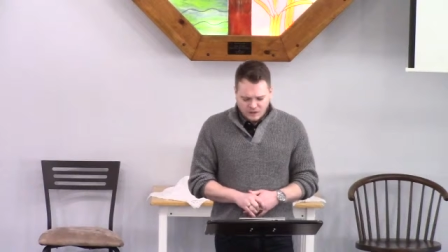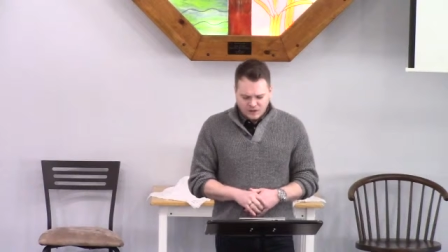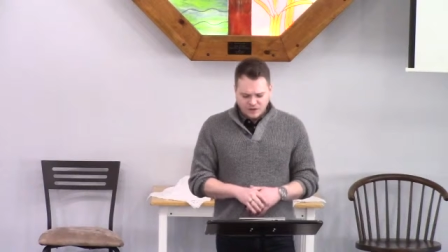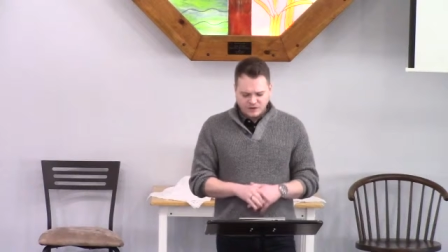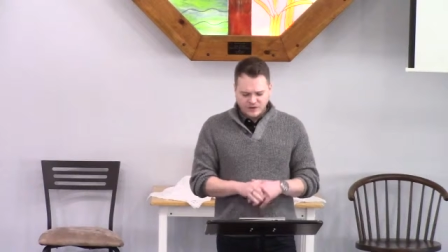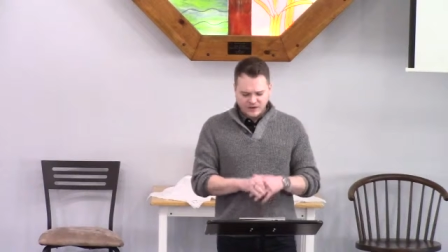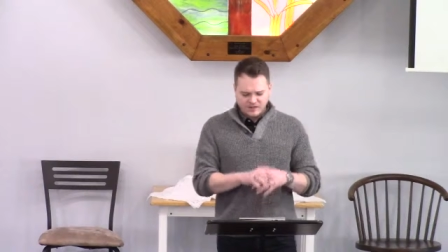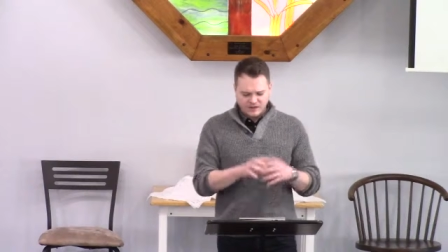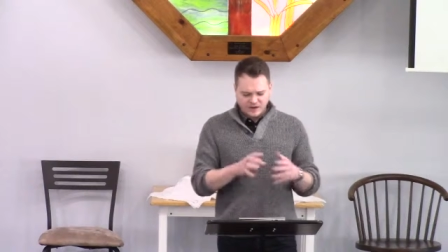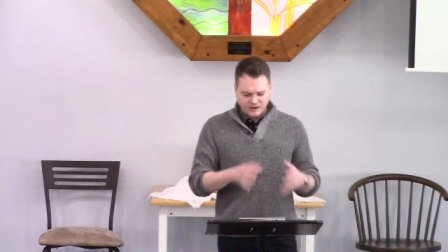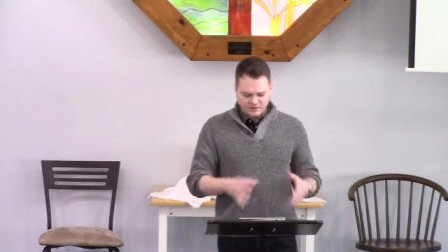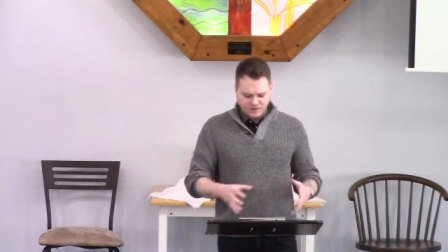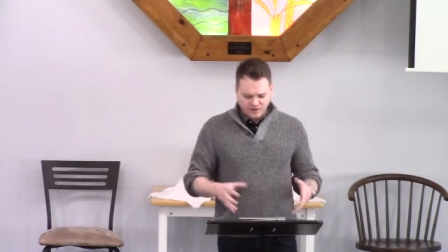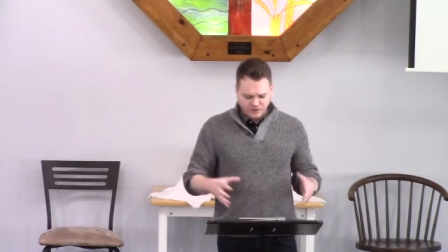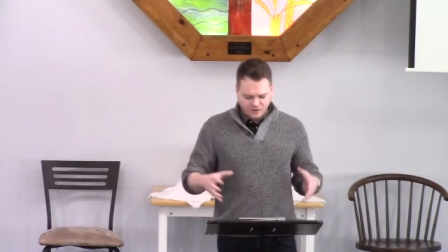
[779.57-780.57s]
So, God's
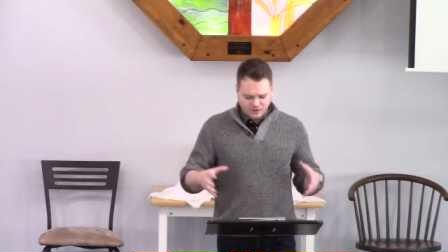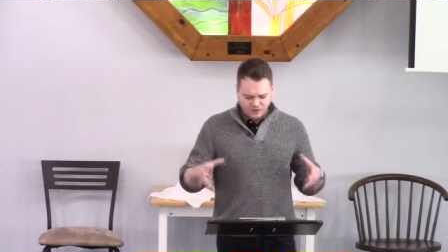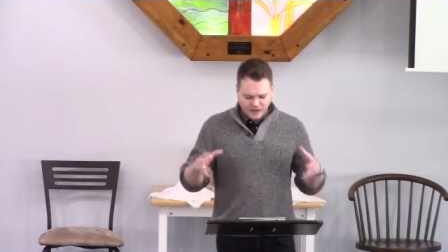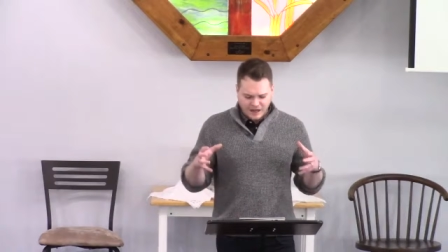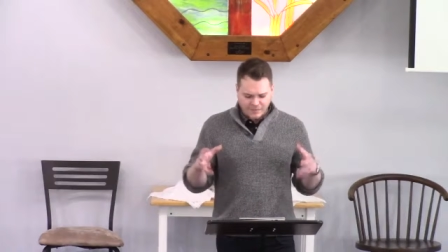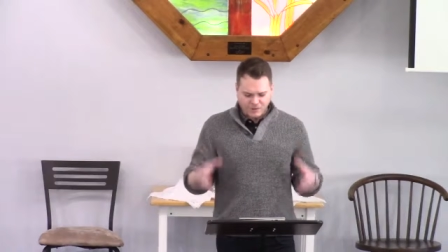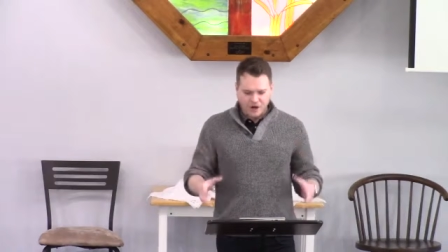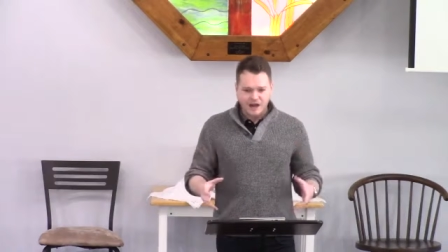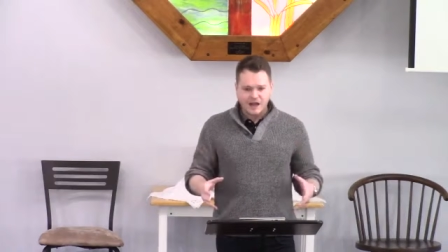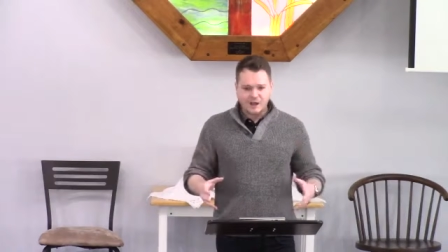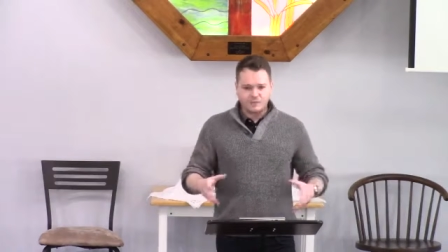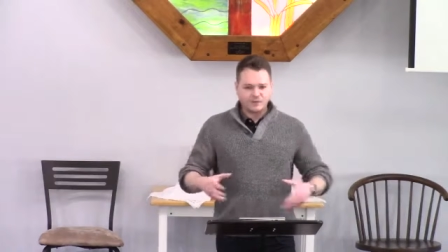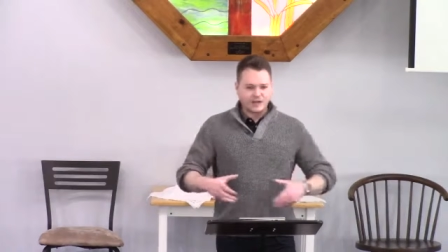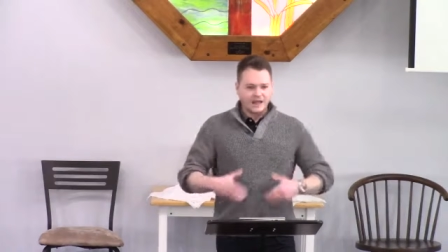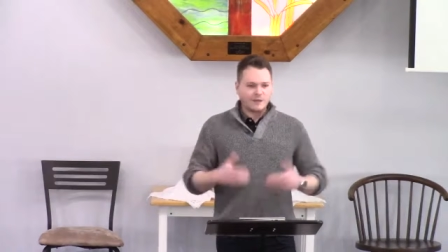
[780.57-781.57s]
covenant with
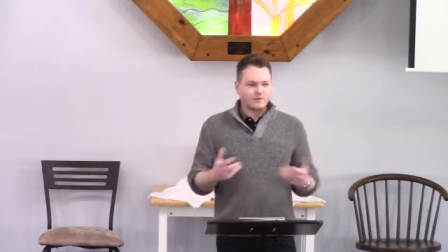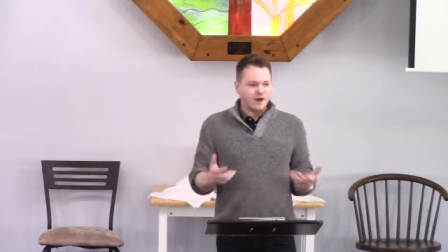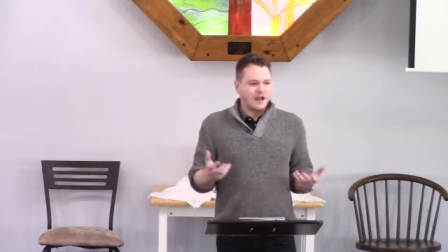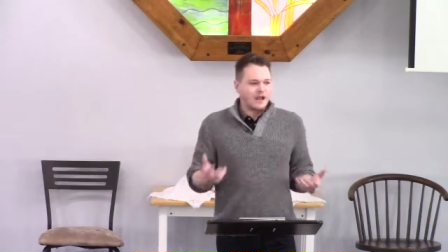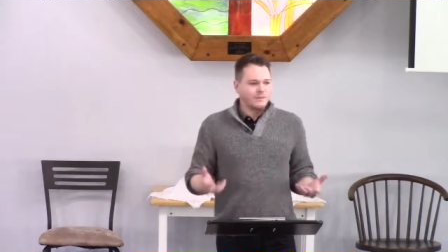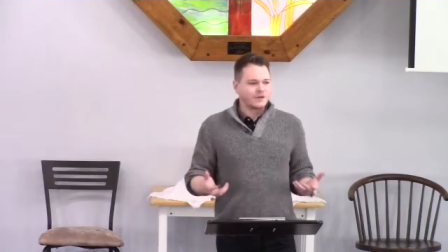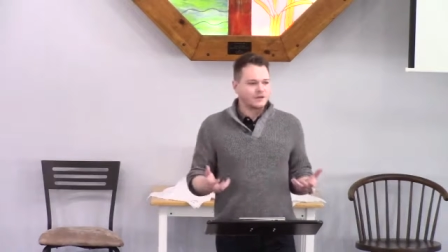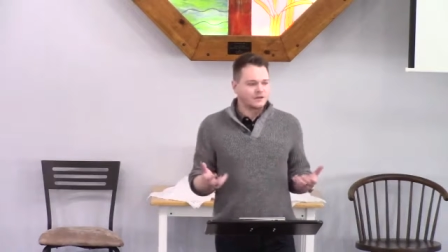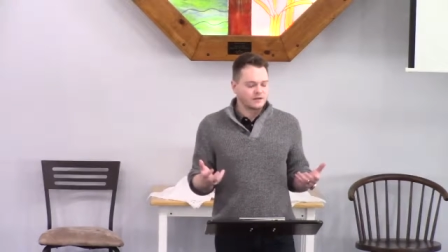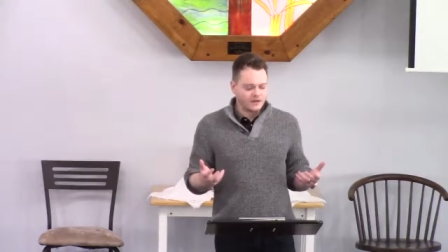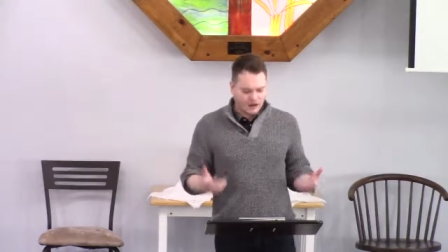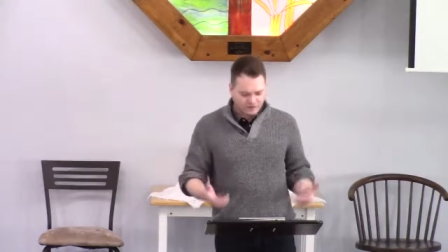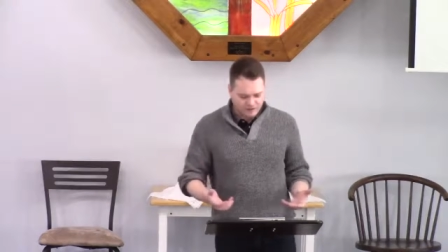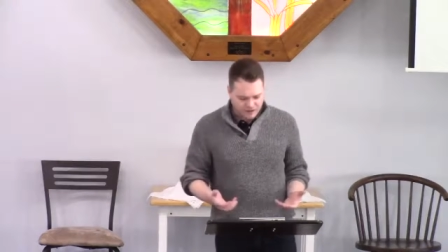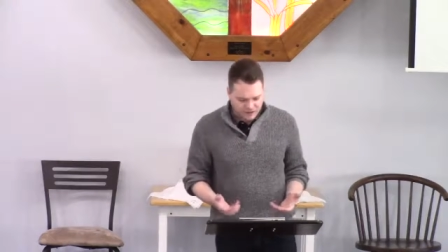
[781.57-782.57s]
Abraham, or the Abrahamic
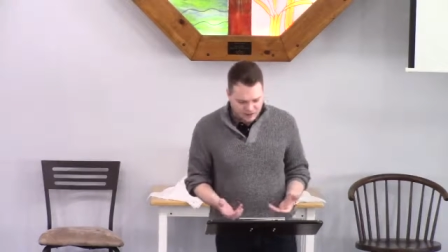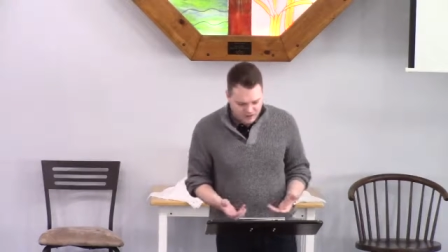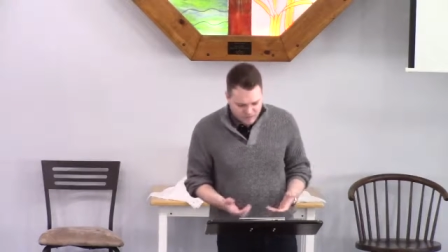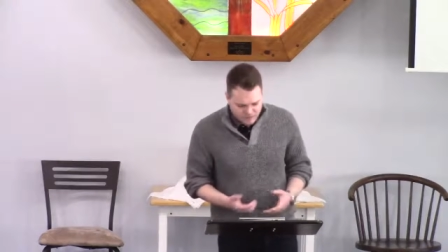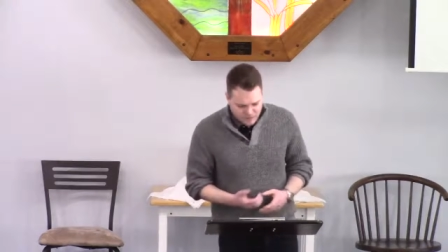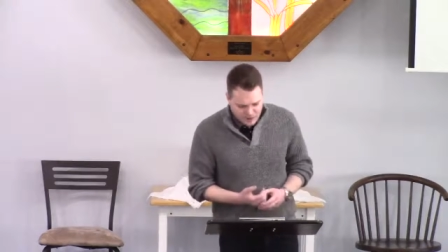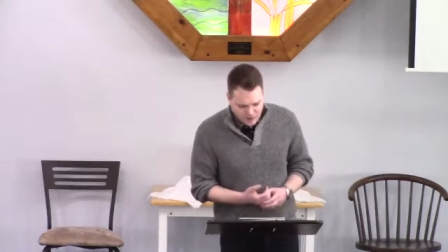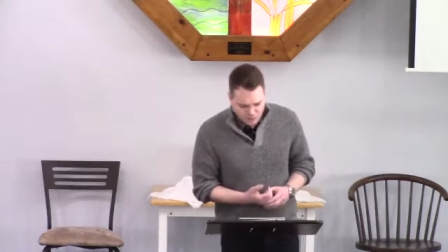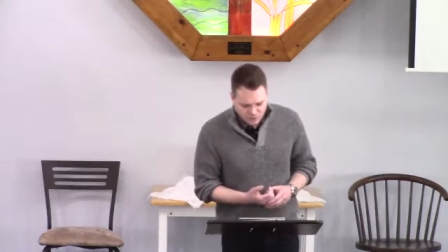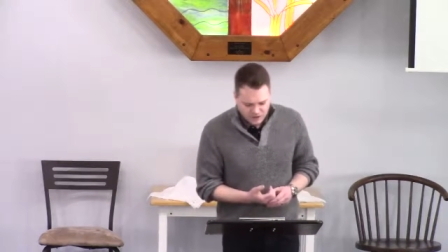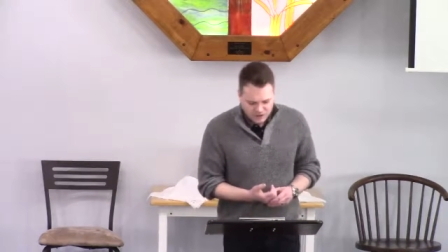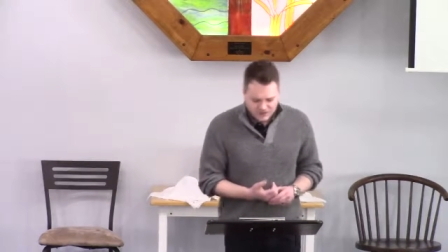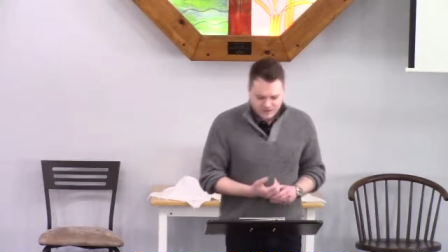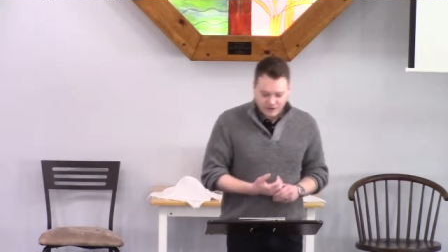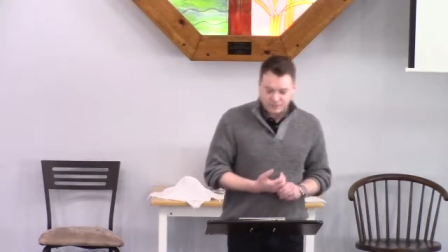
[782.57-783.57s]
covenant,
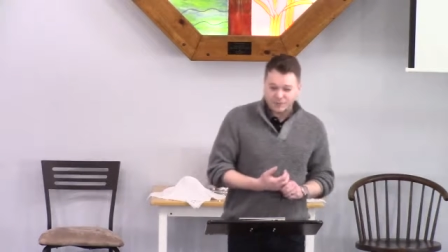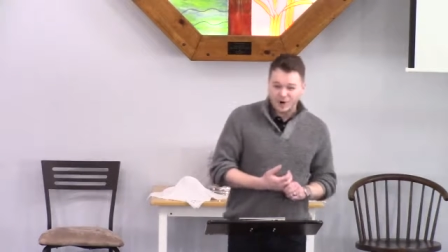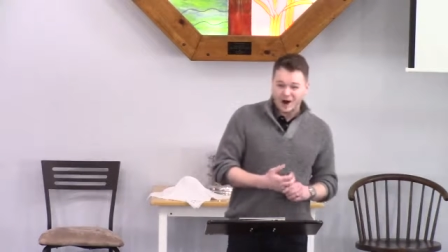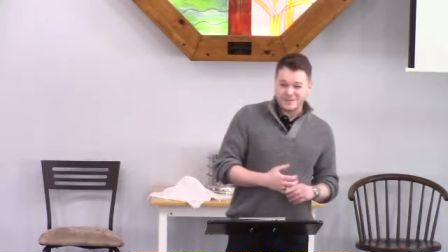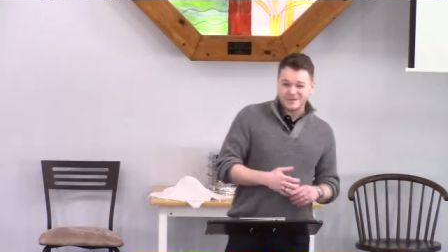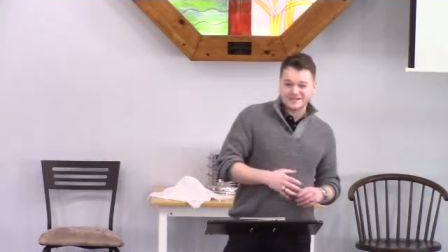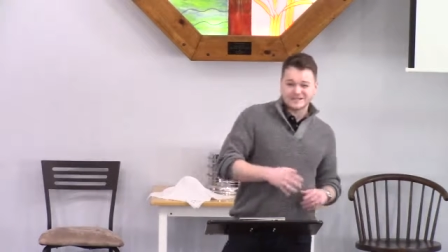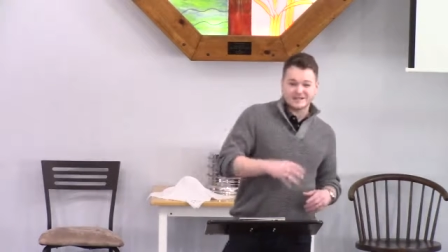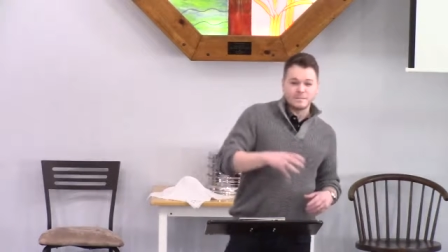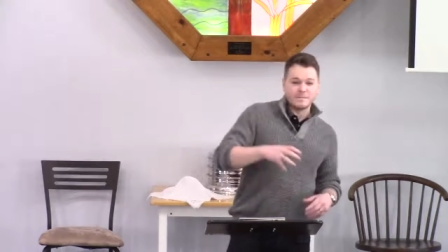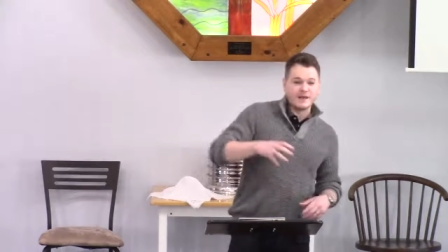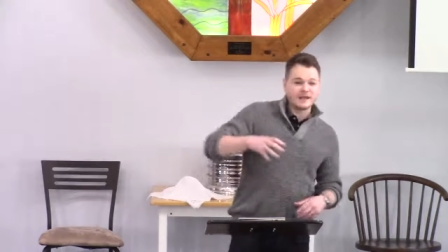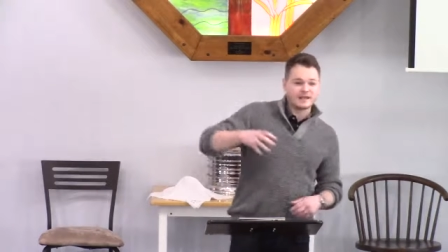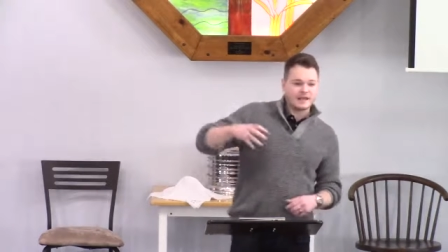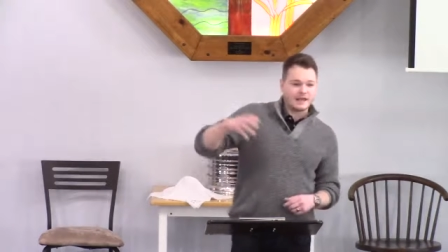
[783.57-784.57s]
was a promise to
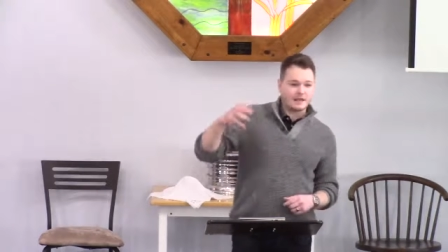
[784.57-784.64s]
make